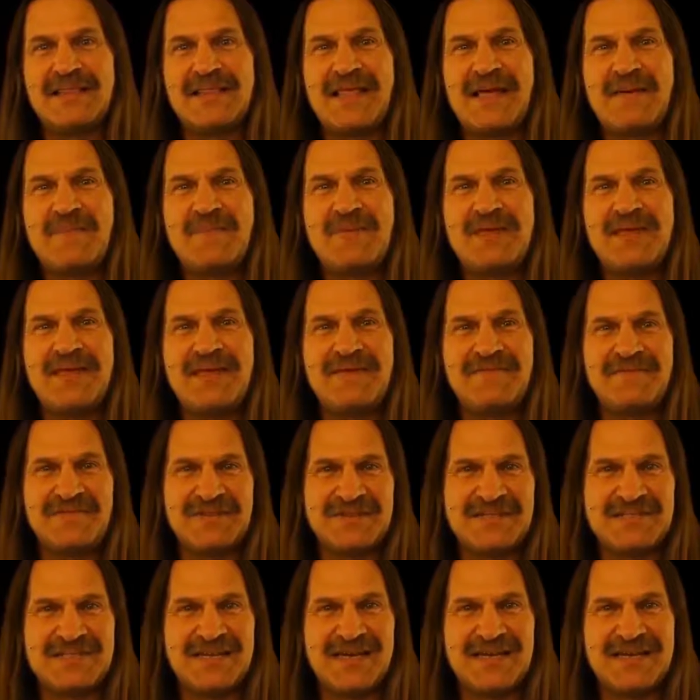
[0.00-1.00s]
Let me
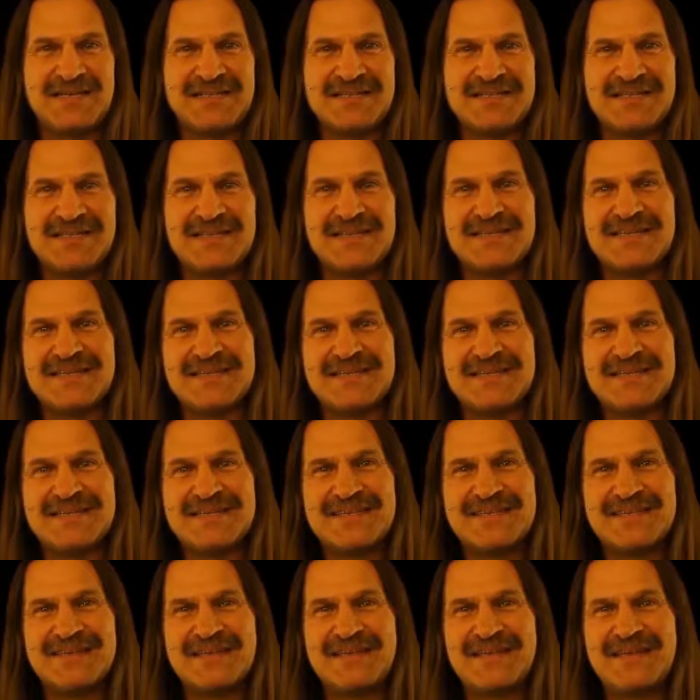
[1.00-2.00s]
emphasize this.
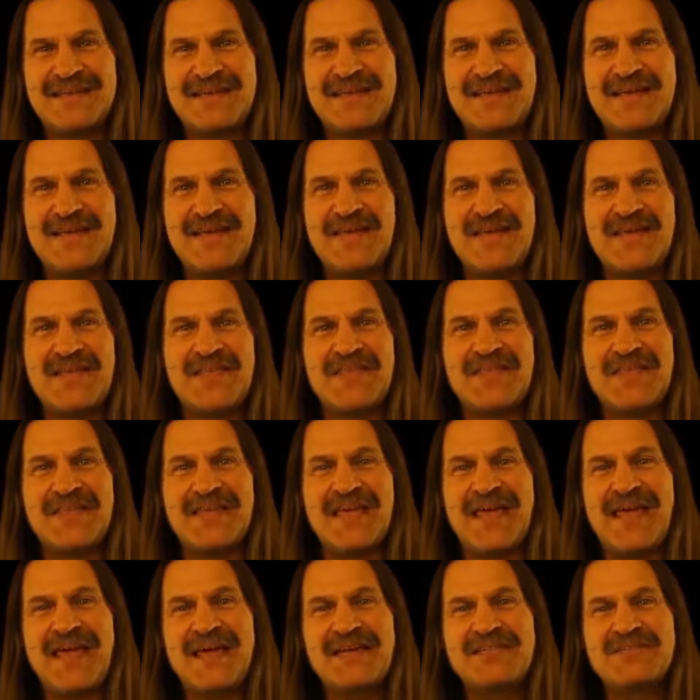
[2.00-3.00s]

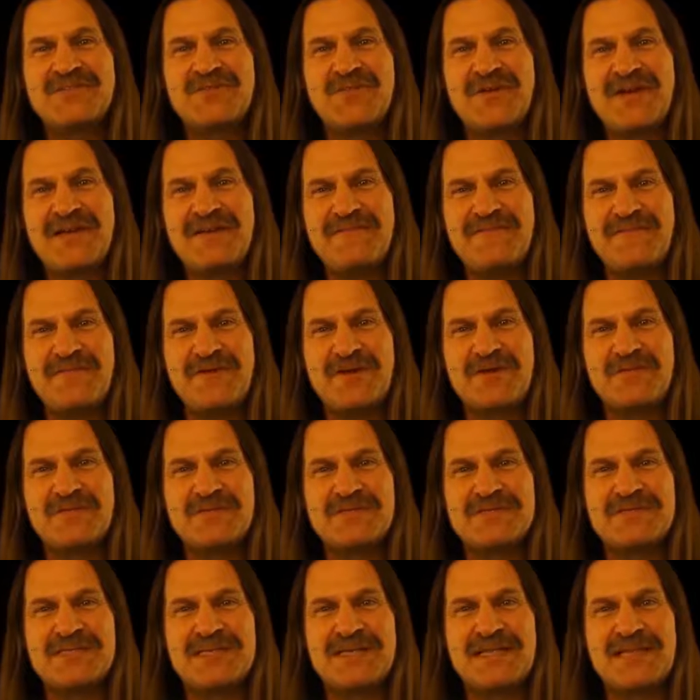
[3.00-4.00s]
The X-ray
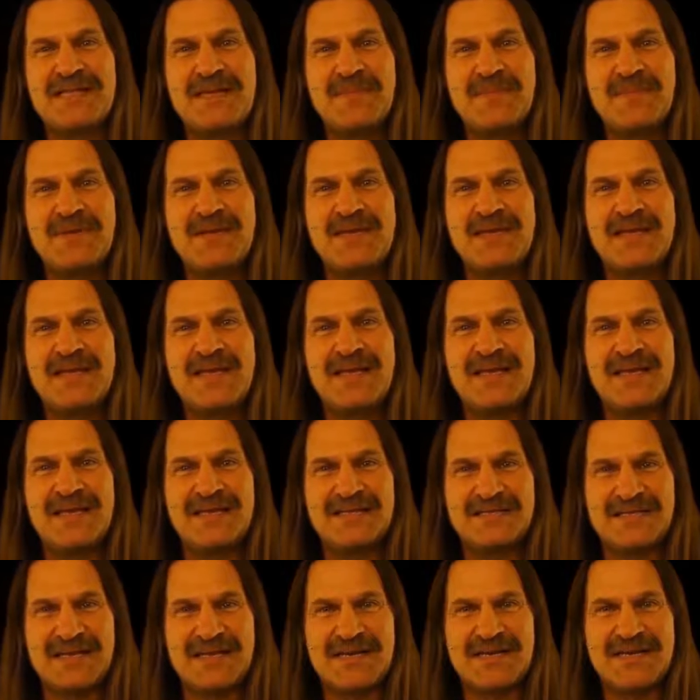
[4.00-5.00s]
frequency limit
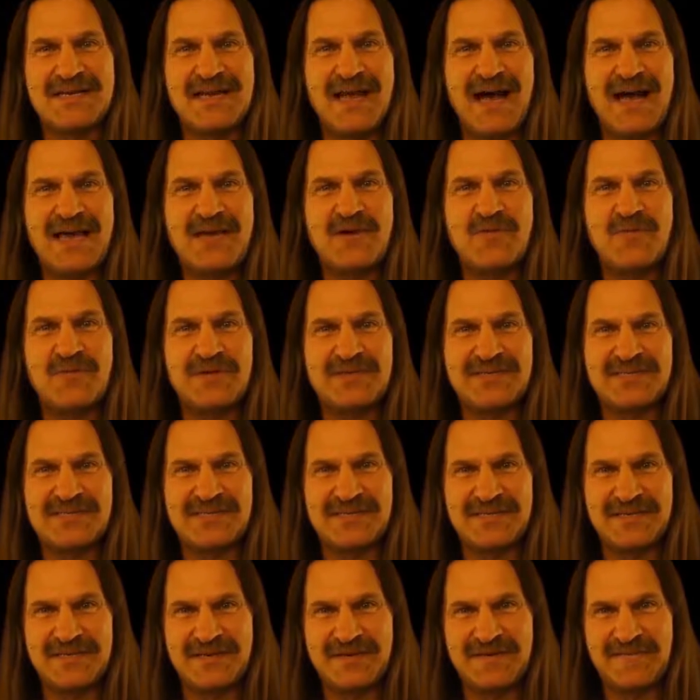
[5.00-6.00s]
is a
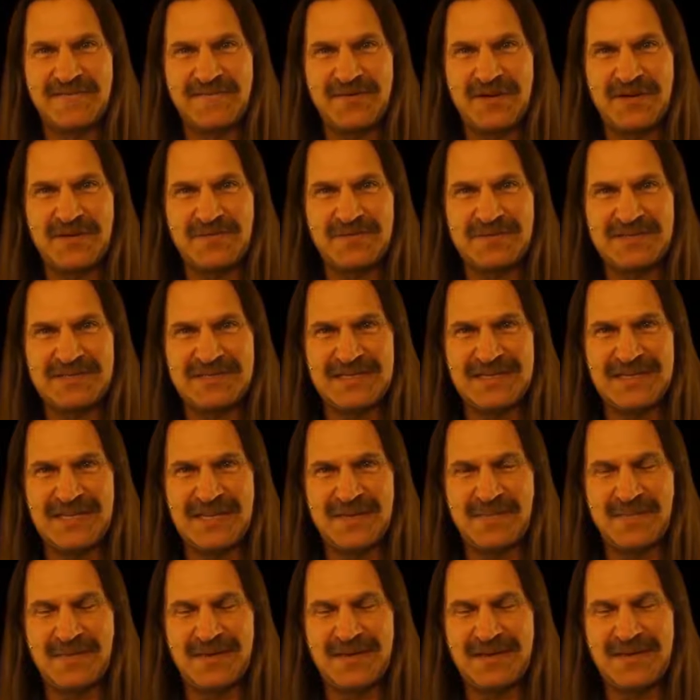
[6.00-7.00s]
Nyquist frequency
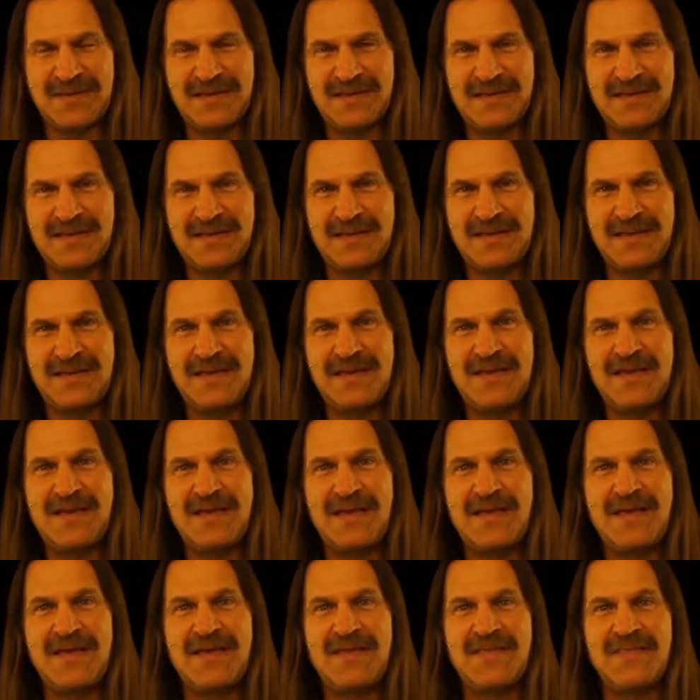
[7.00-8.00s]
limit.
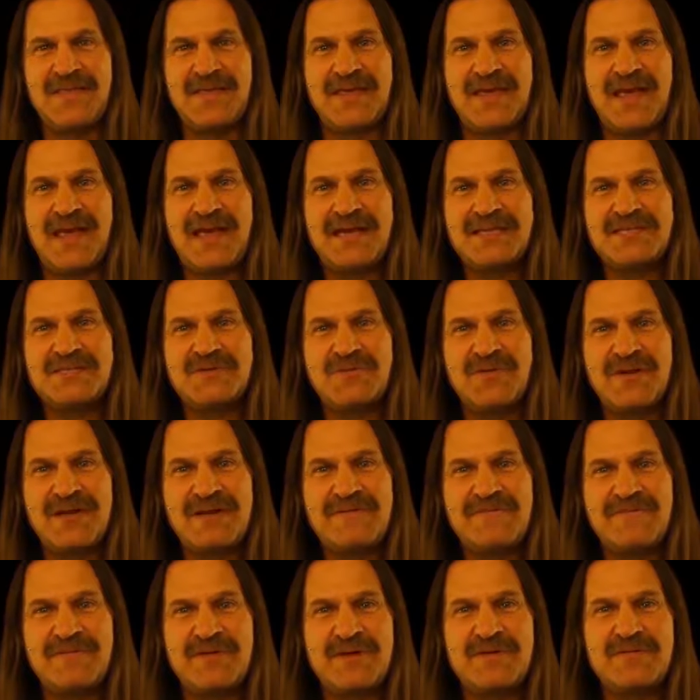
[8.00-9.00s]
The
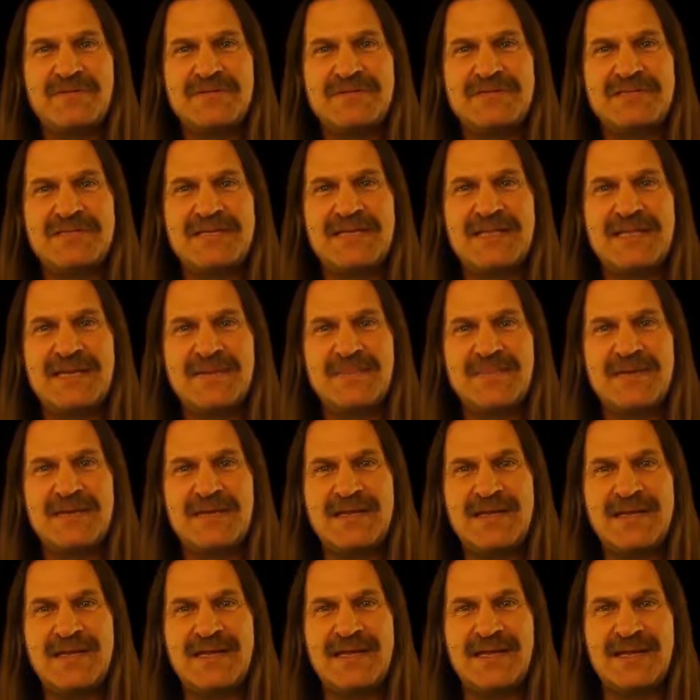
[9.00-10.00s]
X-ray frequency limit
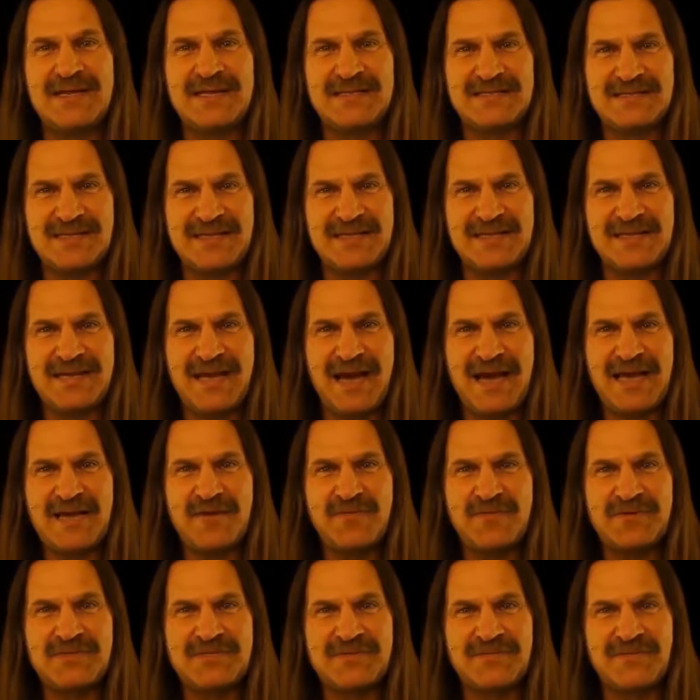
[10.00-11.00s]
is a
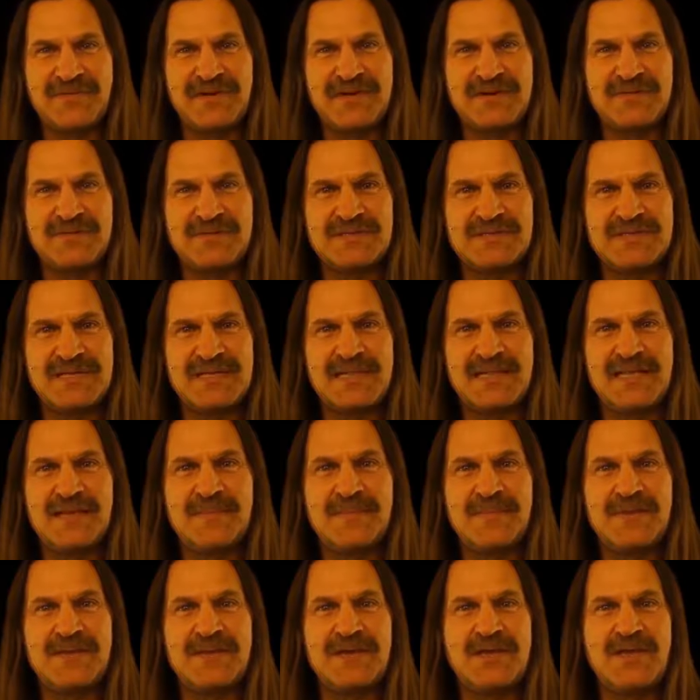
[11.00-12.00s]
Nyquist frequency
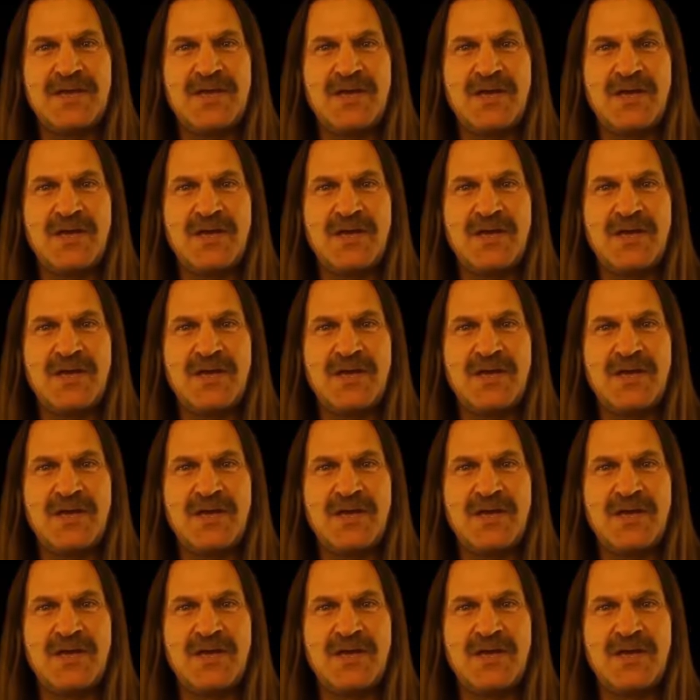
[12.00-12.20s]
limit